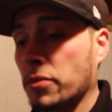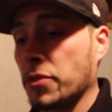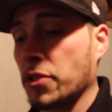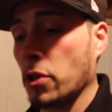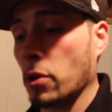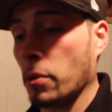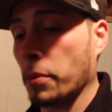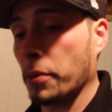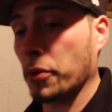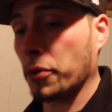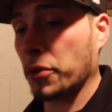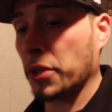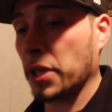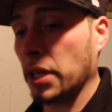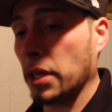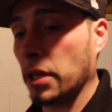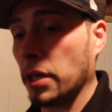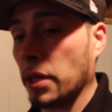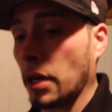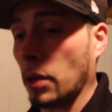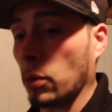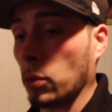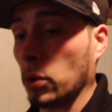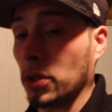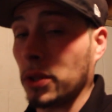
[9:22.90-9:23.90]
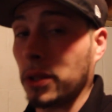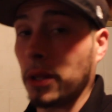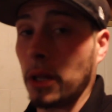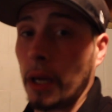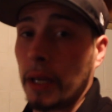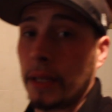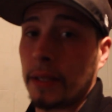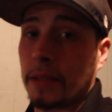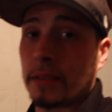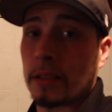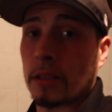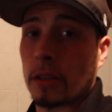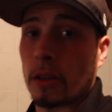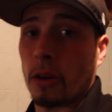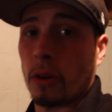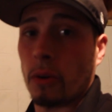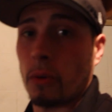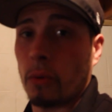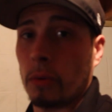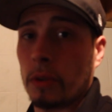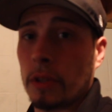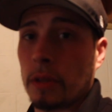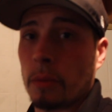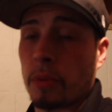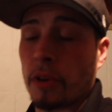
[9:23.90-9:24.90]
turbo kit. I would like to go
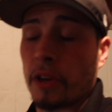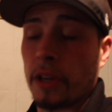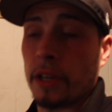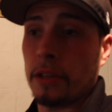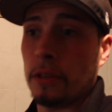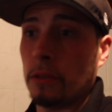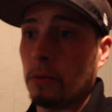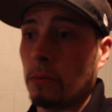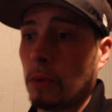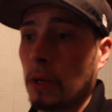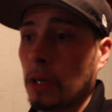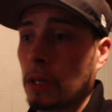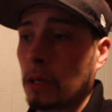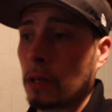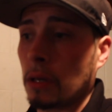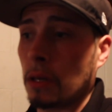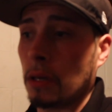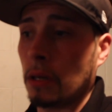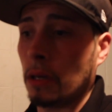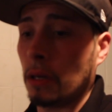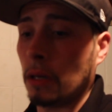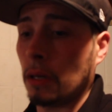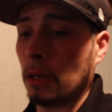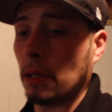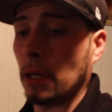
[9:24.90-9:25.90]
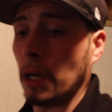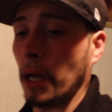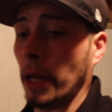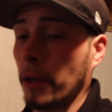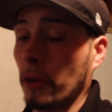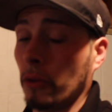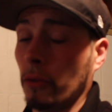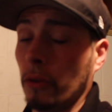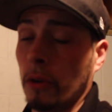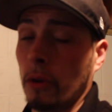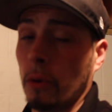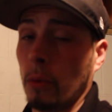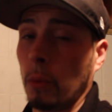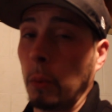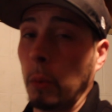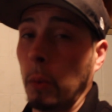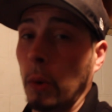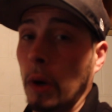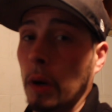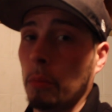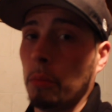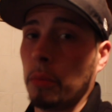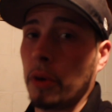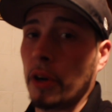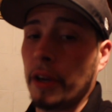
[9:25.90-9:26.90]
with a brand new one. I don't know
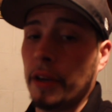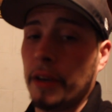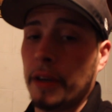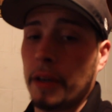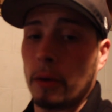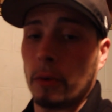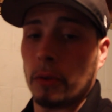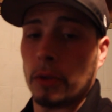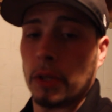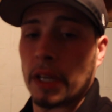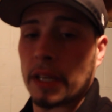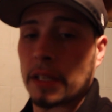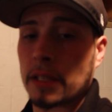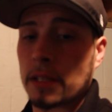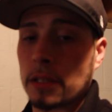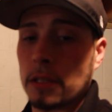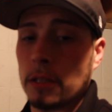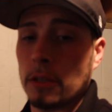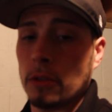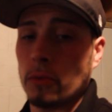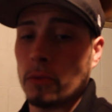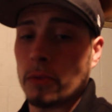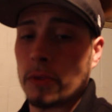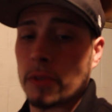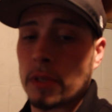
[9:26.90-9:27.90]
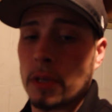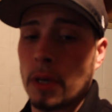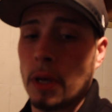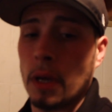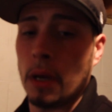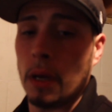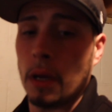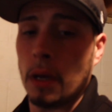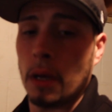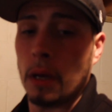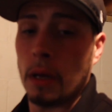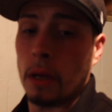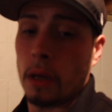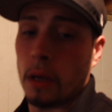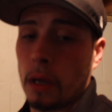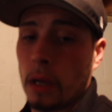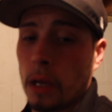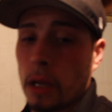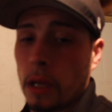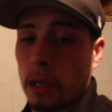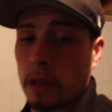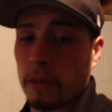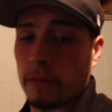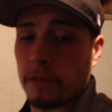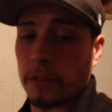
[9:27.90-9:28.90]
what brand I would like to use.
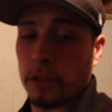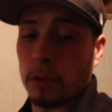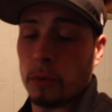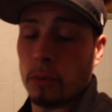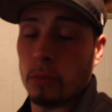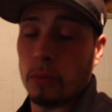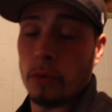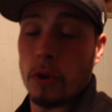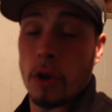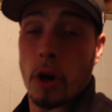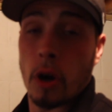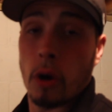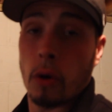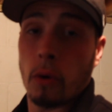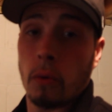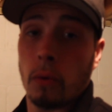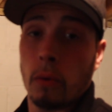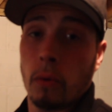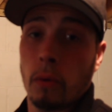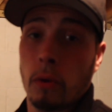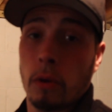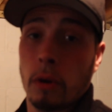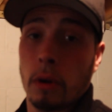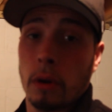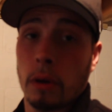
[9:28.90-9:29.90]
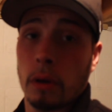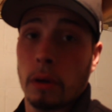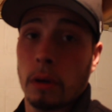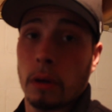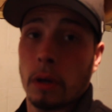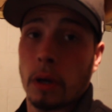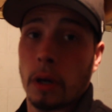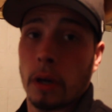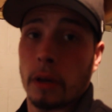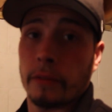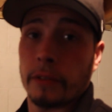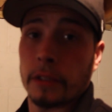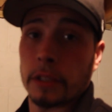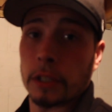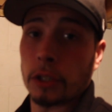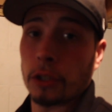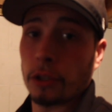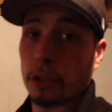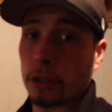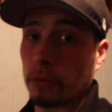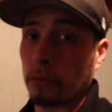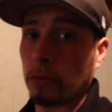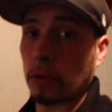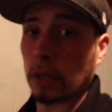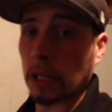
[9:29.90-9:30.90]
If you know of a
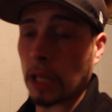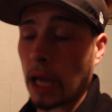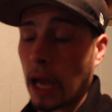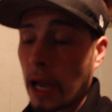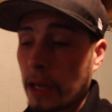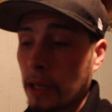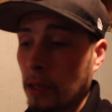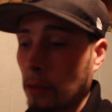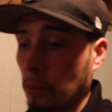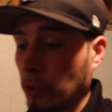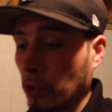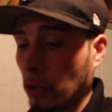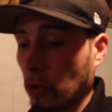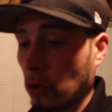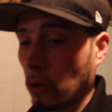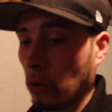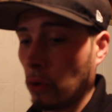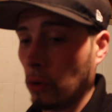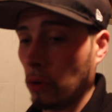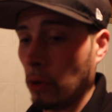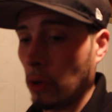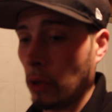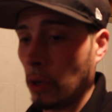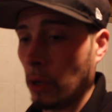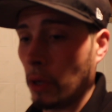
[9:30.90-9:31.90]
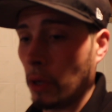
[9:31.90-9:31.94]
good, reliable,